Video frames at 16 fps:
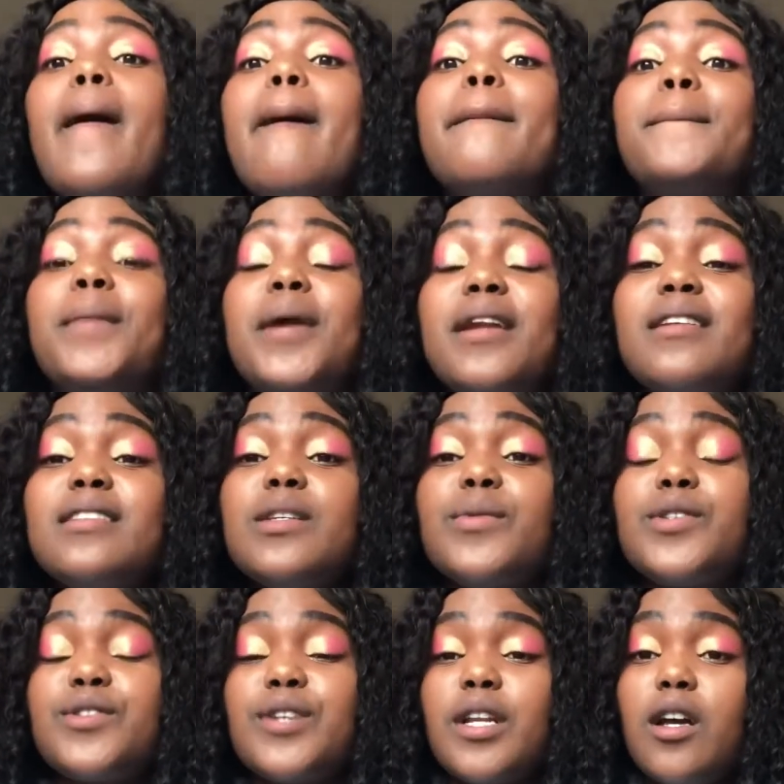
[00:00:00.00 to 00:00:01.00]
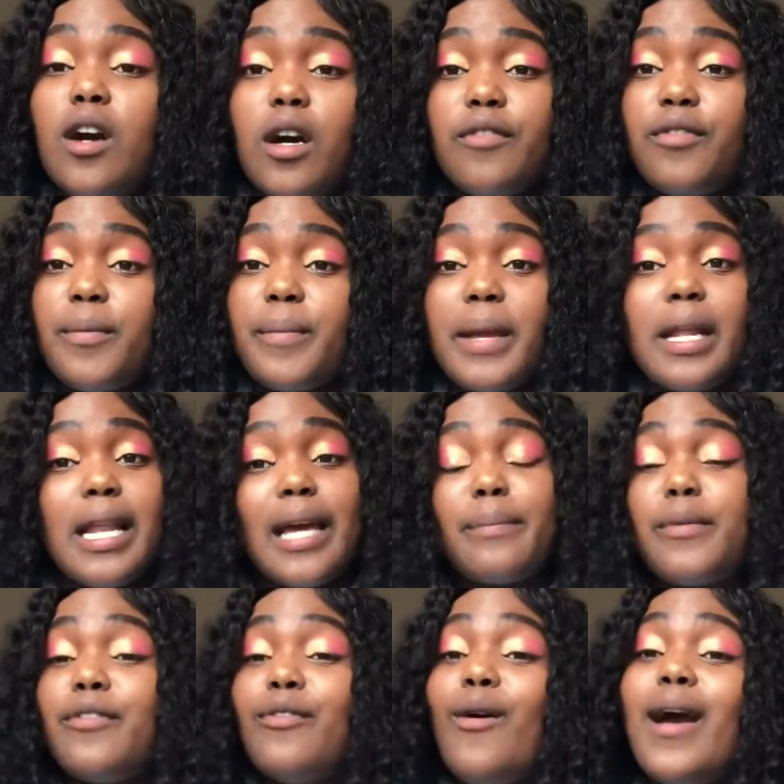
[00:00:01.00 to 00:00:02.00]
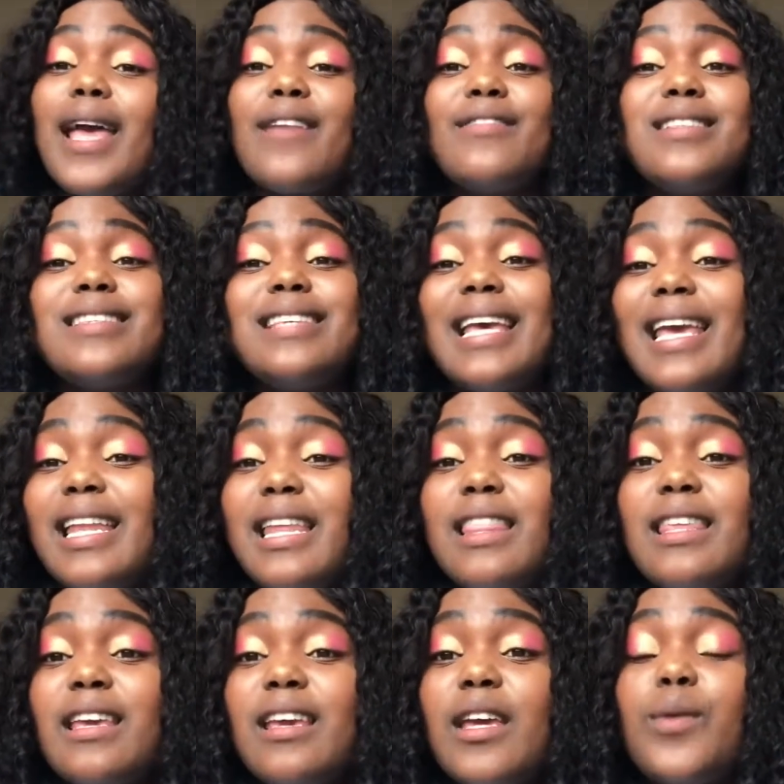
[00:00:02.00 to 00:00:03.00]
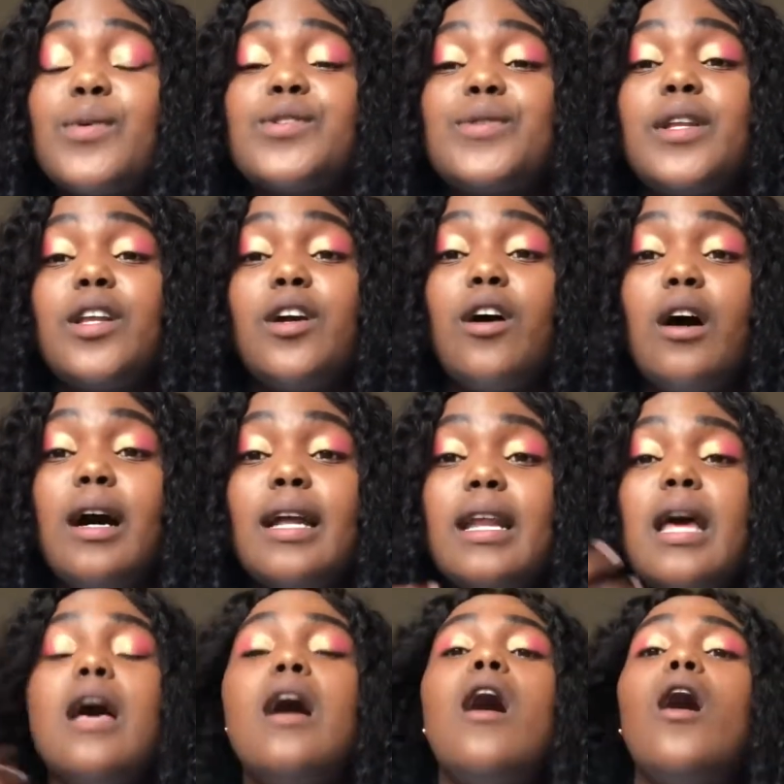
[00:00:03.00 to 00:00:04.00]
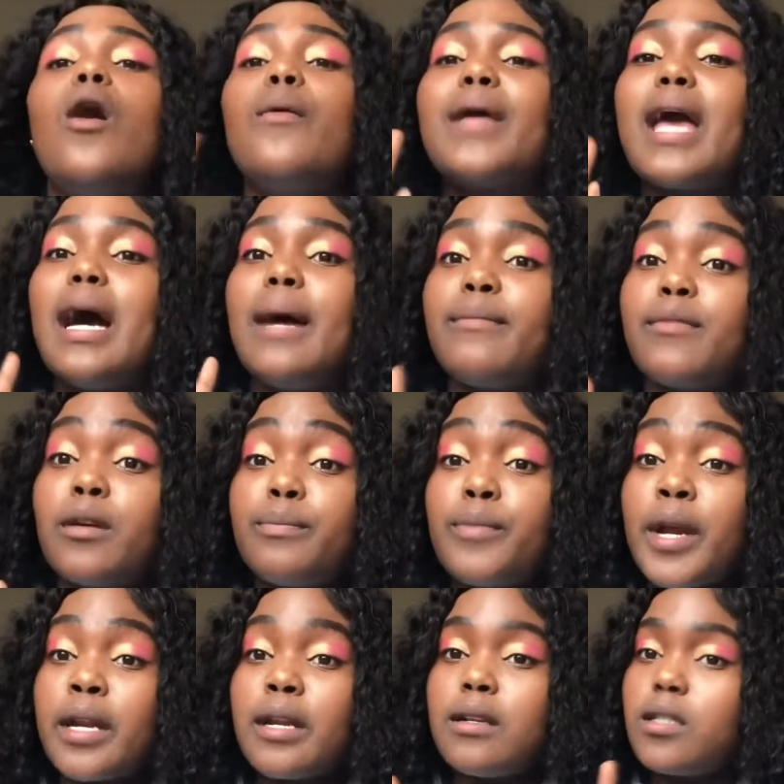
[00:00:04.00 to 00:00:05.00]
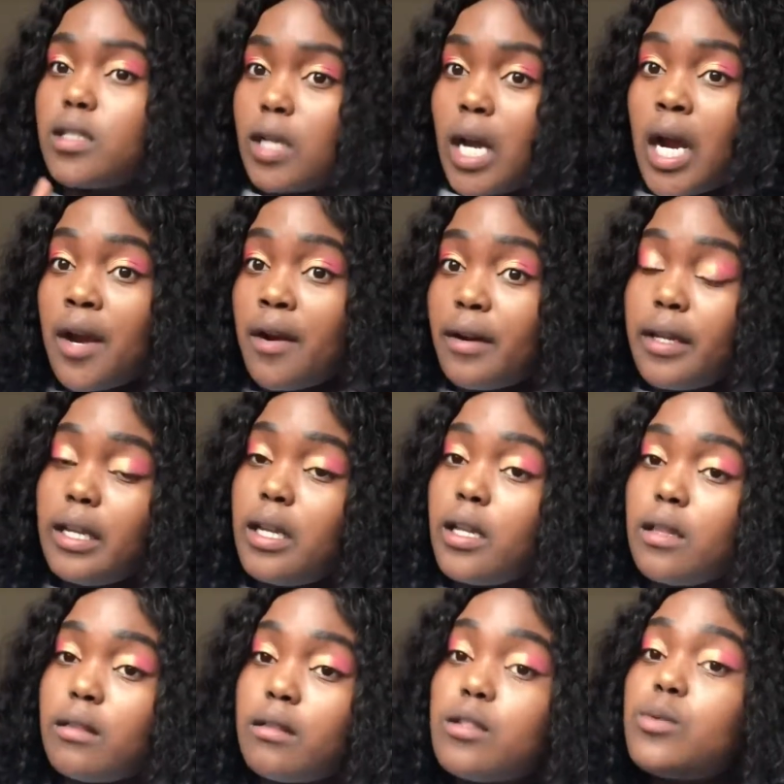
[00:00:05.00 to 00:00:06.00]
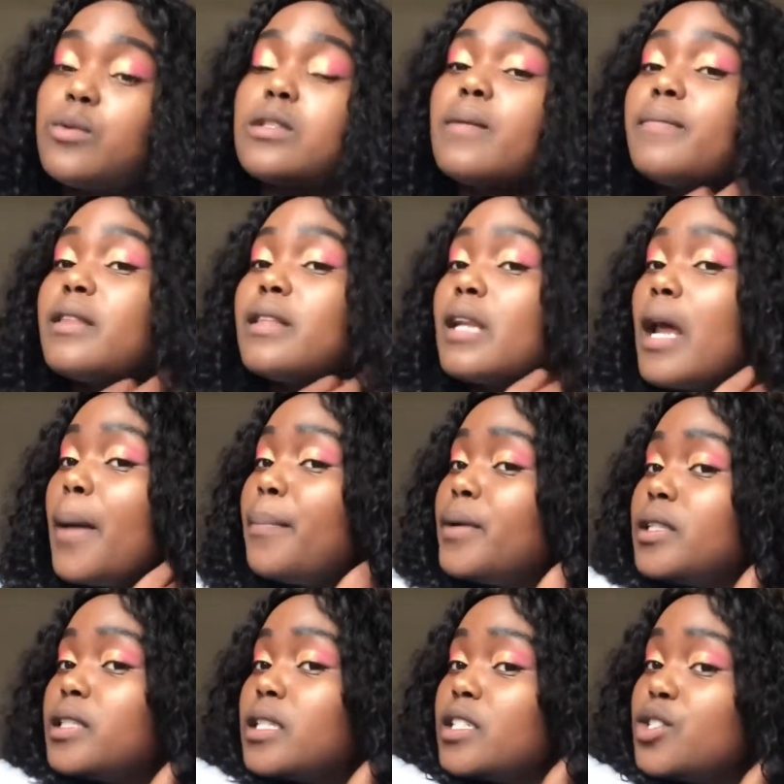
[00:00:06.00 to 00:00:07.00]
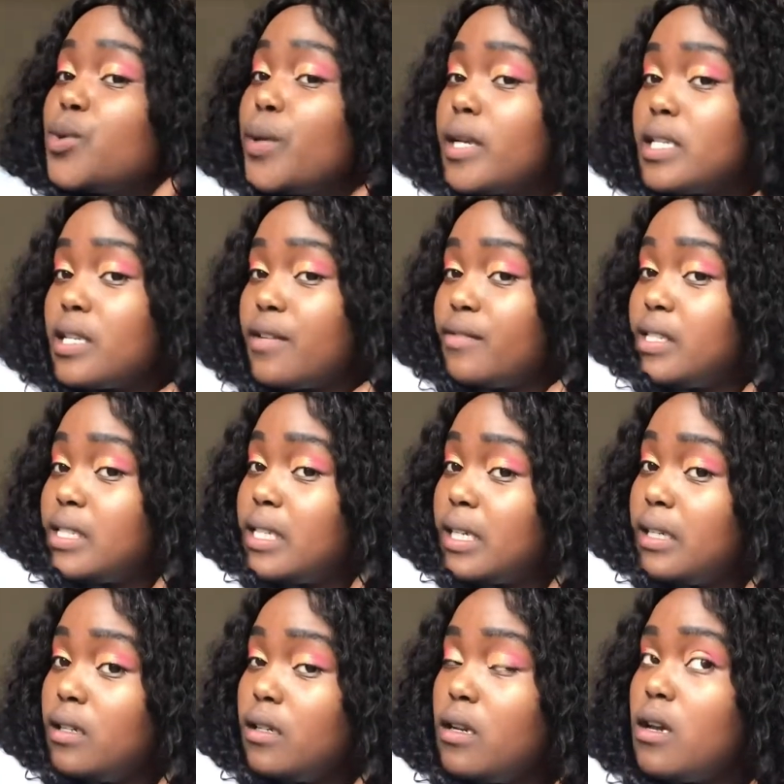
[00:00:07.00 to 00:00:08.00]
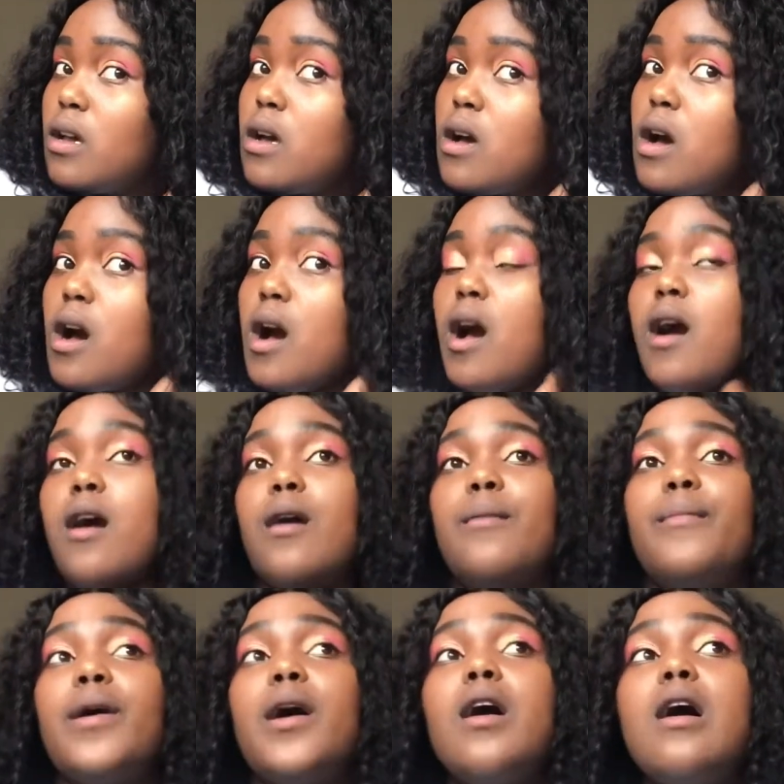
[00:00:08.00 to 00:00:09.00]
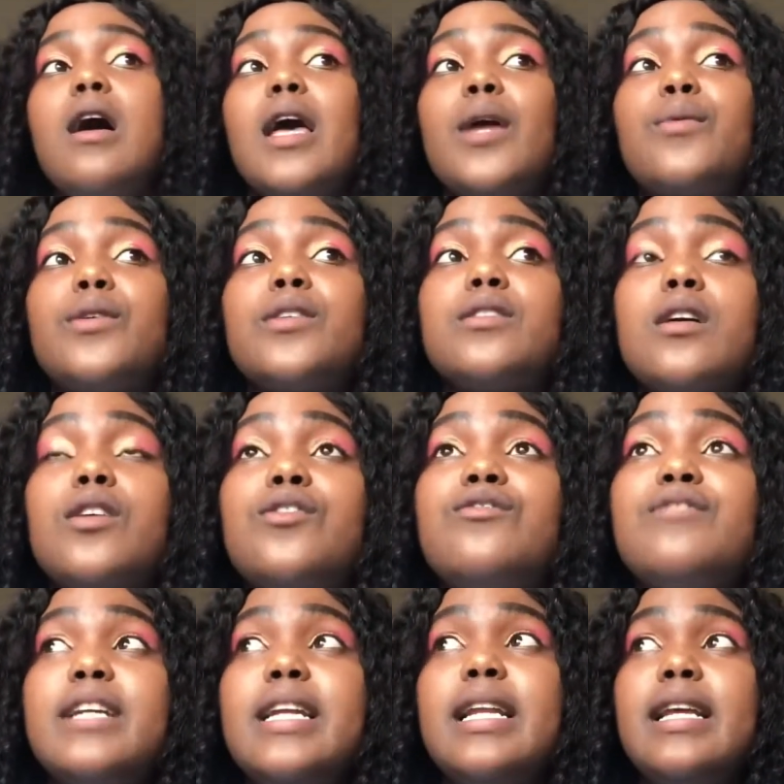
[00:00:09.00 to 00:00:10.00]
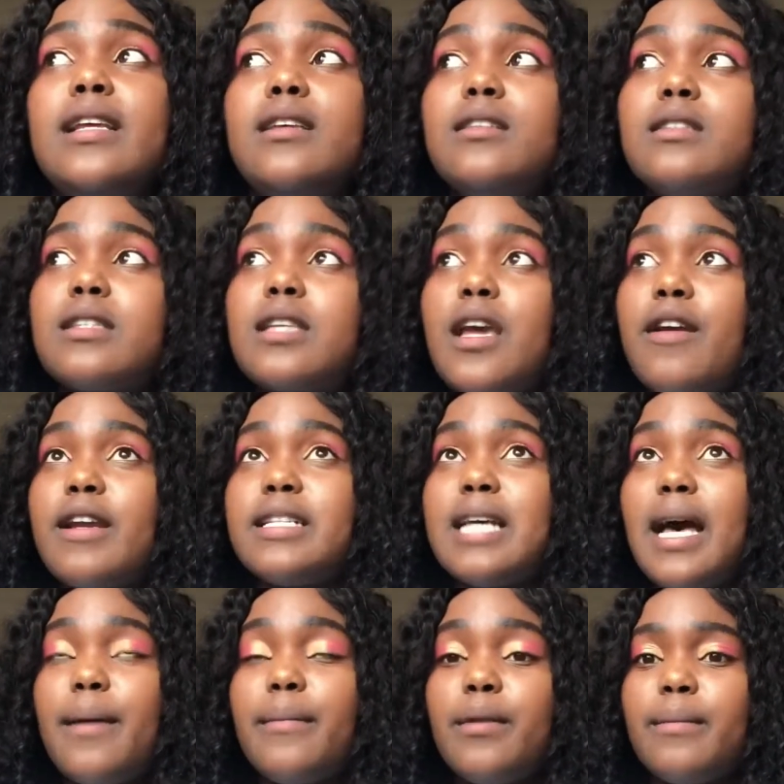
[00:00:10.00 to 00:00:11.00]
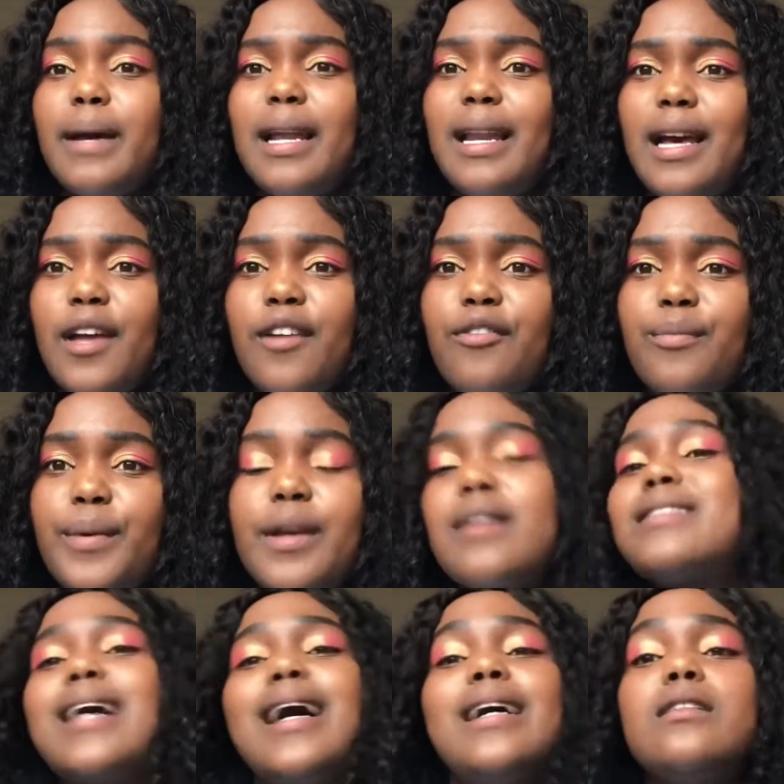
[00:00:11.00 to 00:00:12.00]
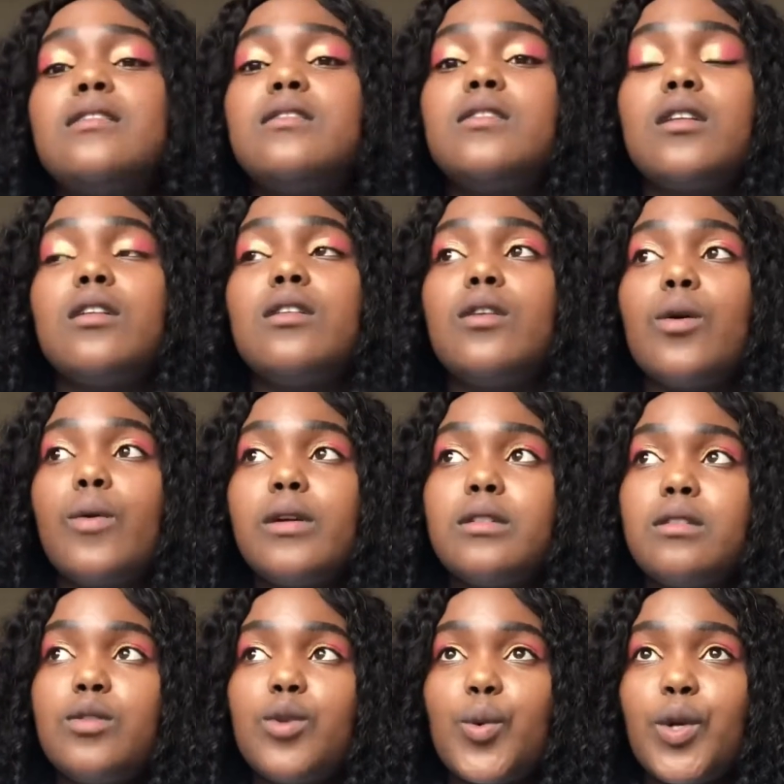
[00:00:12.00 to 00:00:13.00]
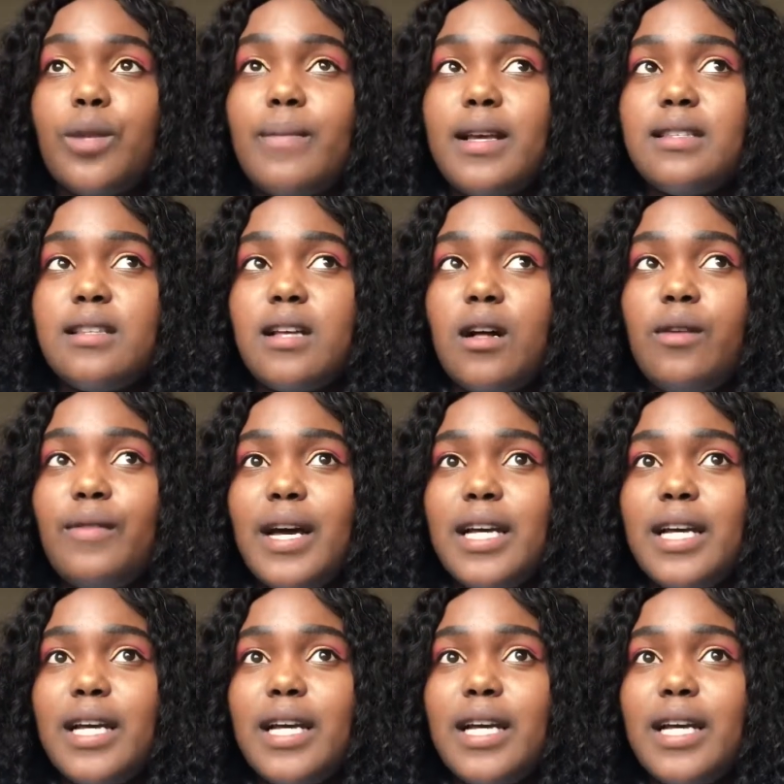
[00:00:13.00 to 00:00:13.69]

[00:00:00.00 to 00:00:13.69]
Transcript: Pregnancy was really hard for me. Like, before I even say anything, it was really hard. Oh yeah, I'm not pregnant currently. This was something that happened in 2017. It was a really scary time in my life because I didn't know what to do with myself.